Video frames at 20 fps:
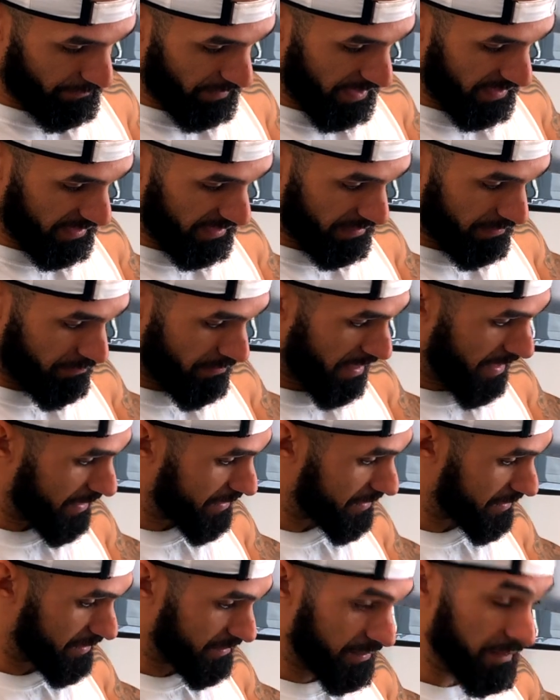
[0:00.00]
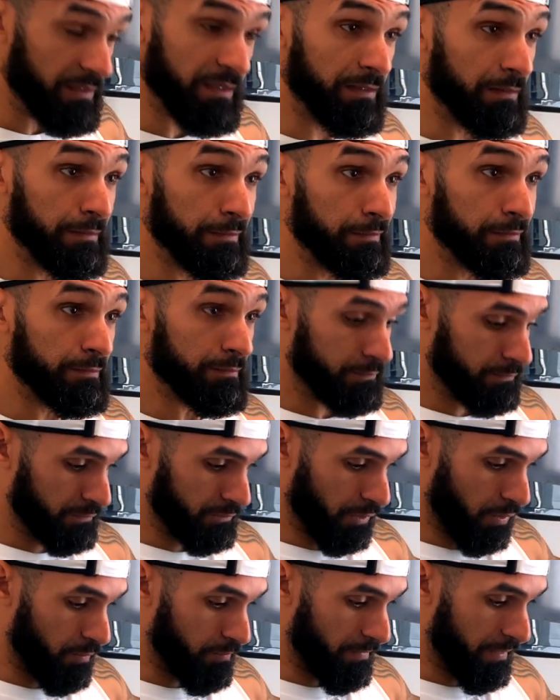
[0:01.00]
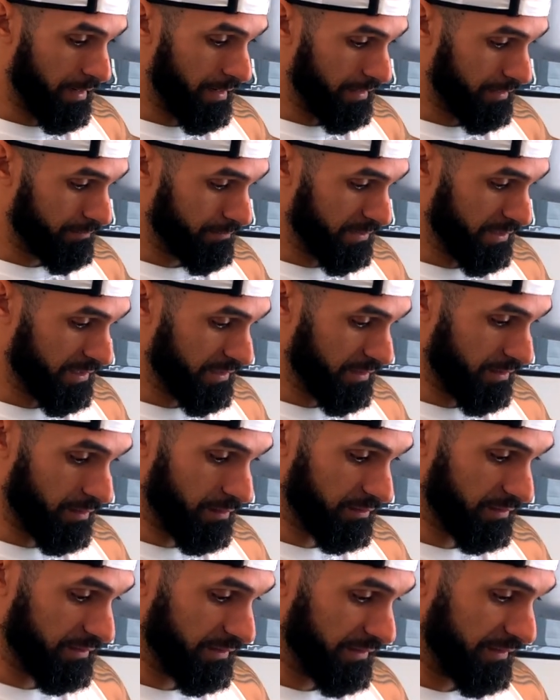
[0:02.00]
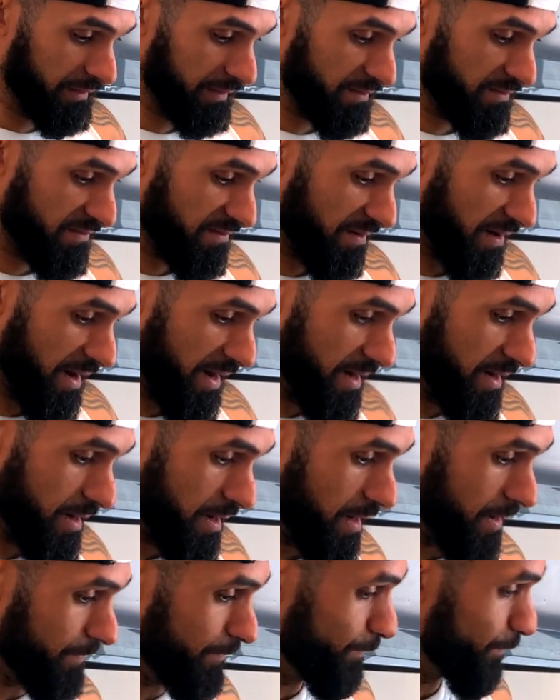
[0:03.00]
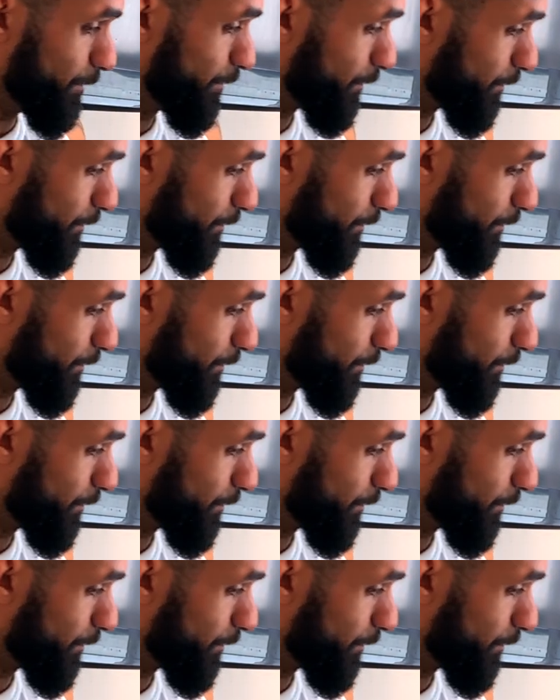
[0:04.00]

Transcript: making a mess. Don't mind me, I'll clean it right up.